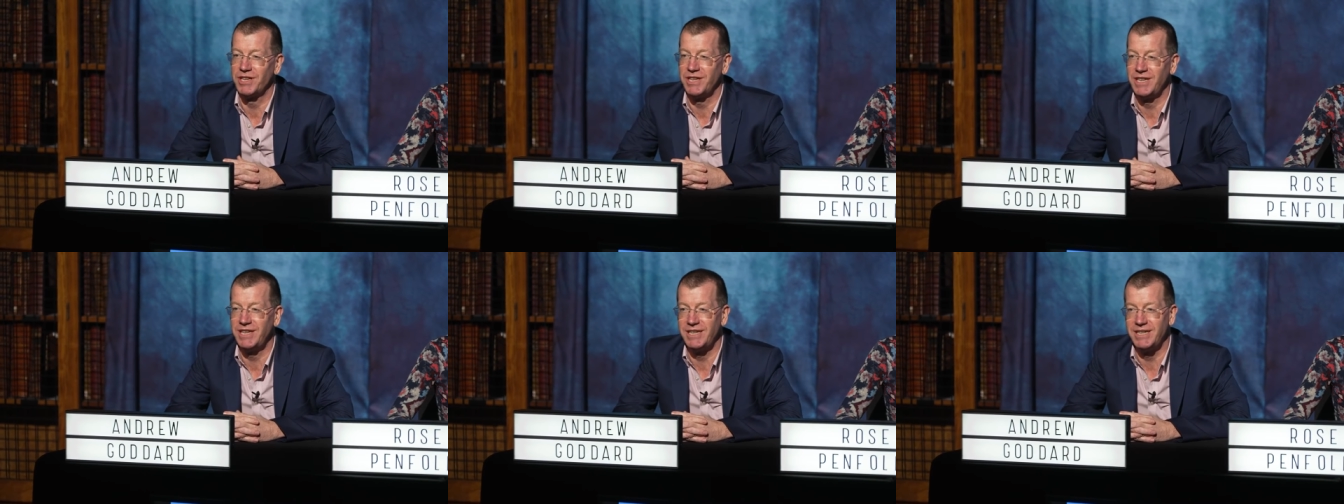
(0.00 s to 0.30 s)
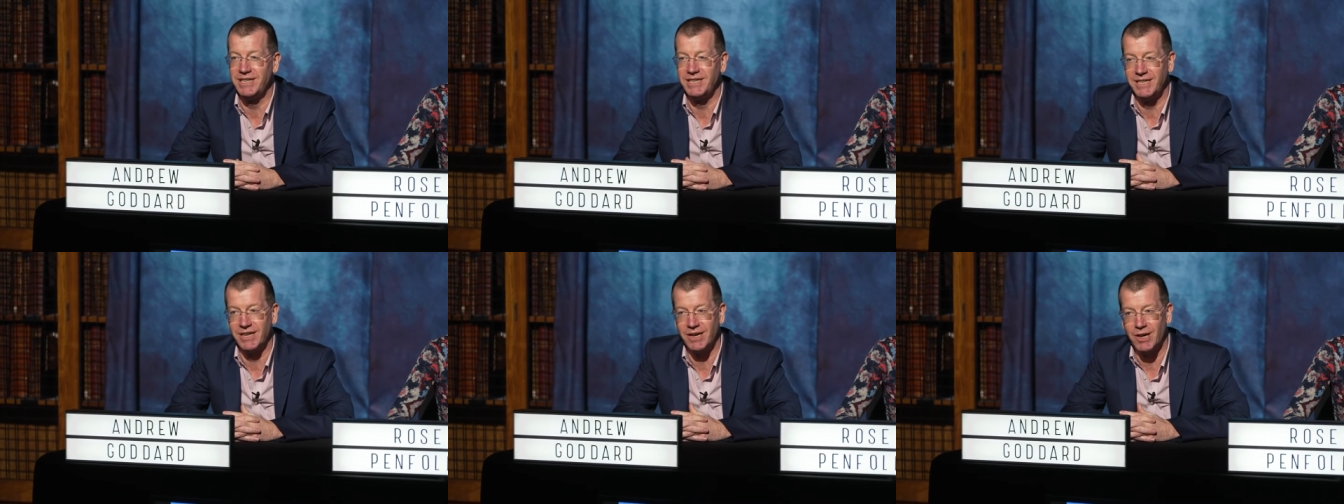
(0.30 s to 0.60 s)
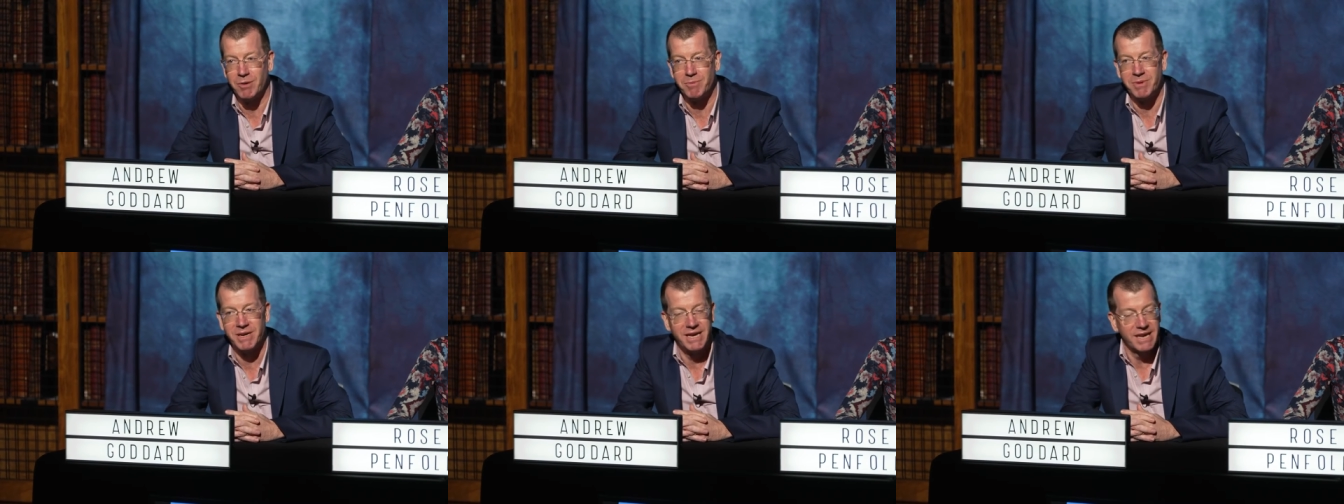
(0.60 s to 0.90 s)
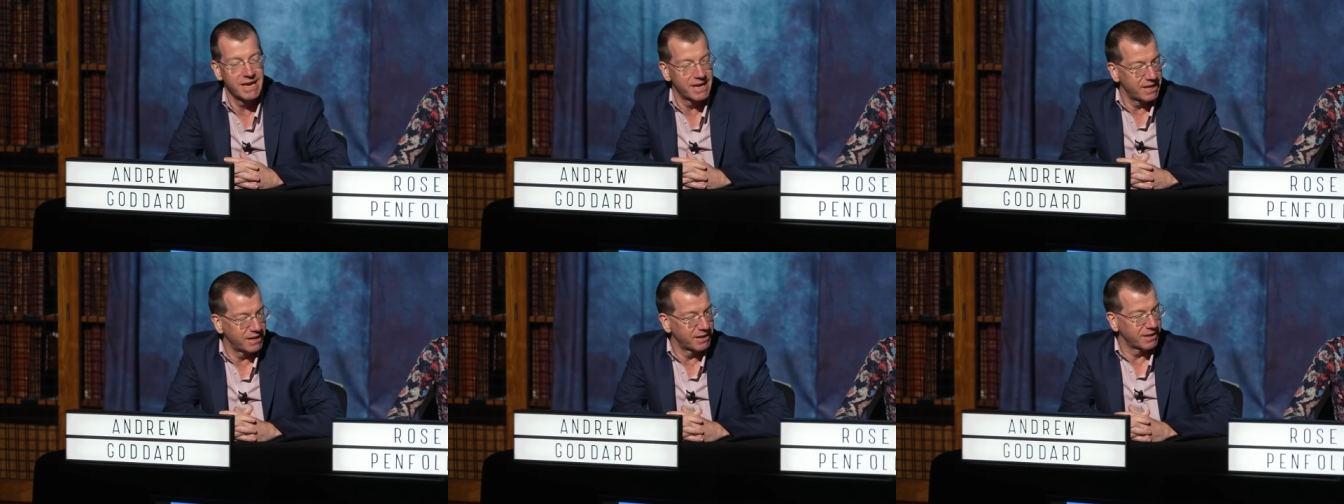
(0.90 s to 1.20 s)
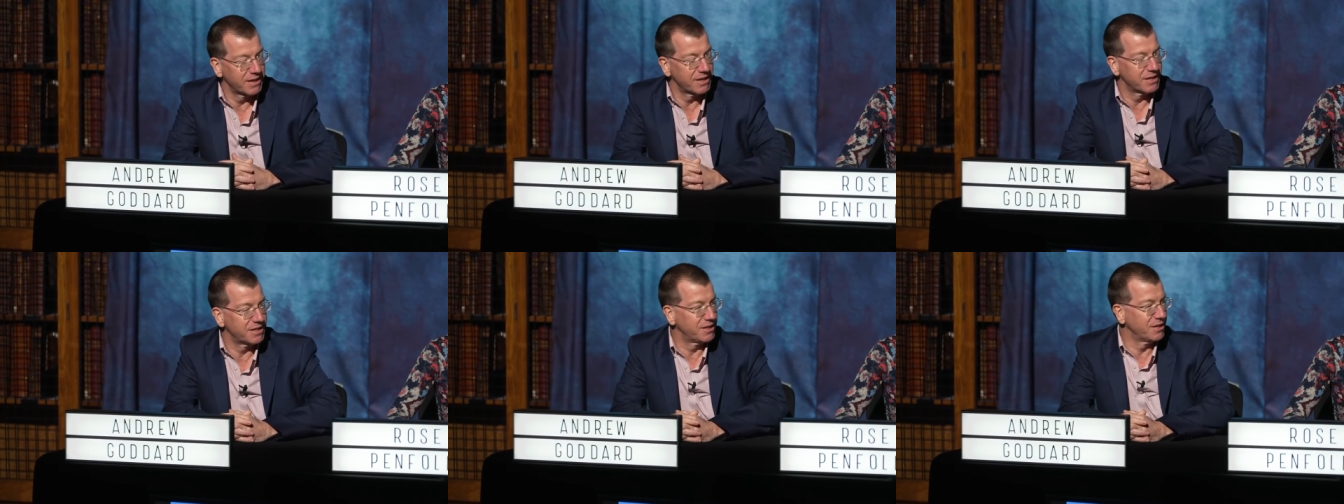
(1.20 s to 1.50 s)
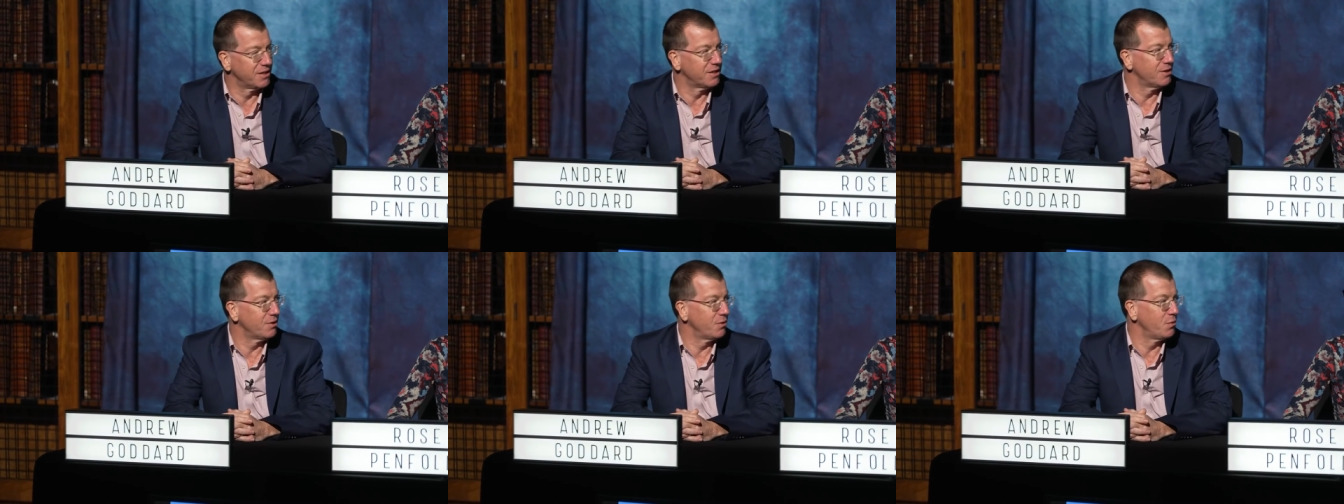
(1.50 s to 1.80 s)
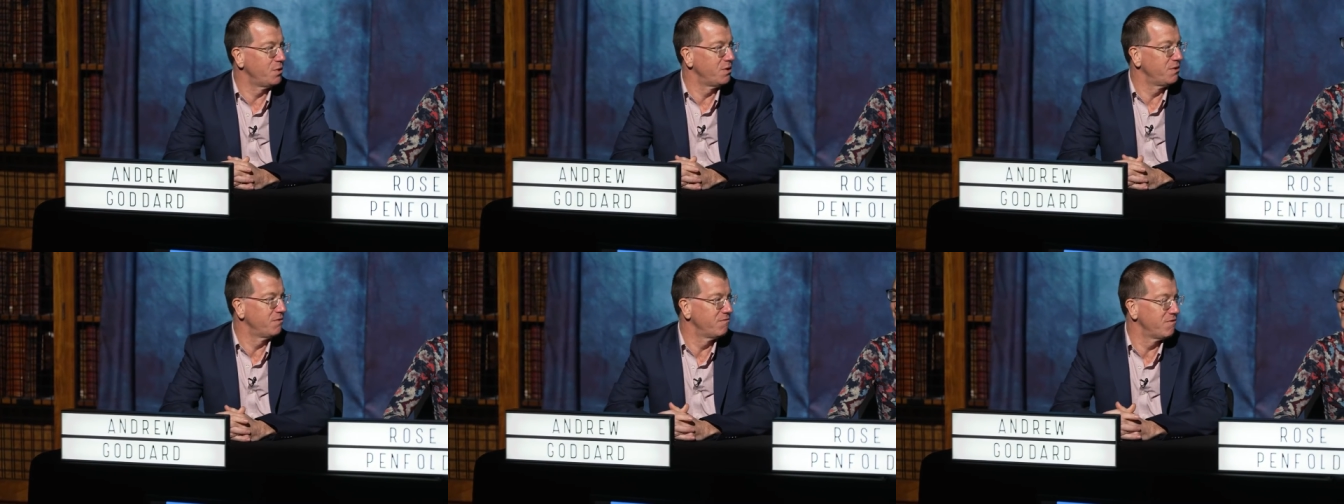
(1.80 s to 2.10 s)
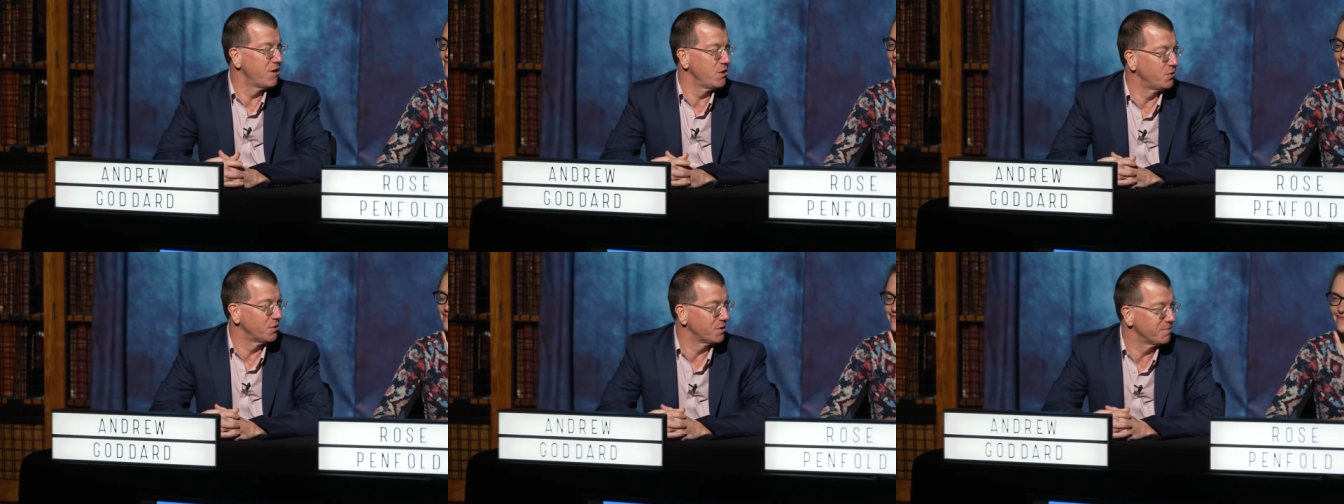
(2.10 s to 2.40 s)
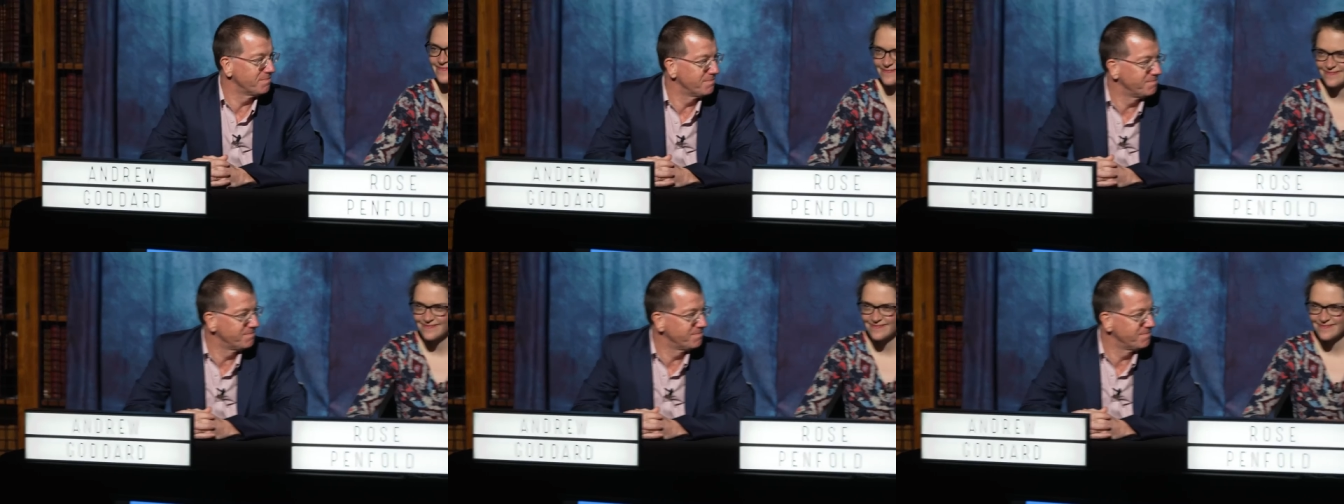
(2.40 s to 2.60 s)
in Derby. And I'm going to start with Rose.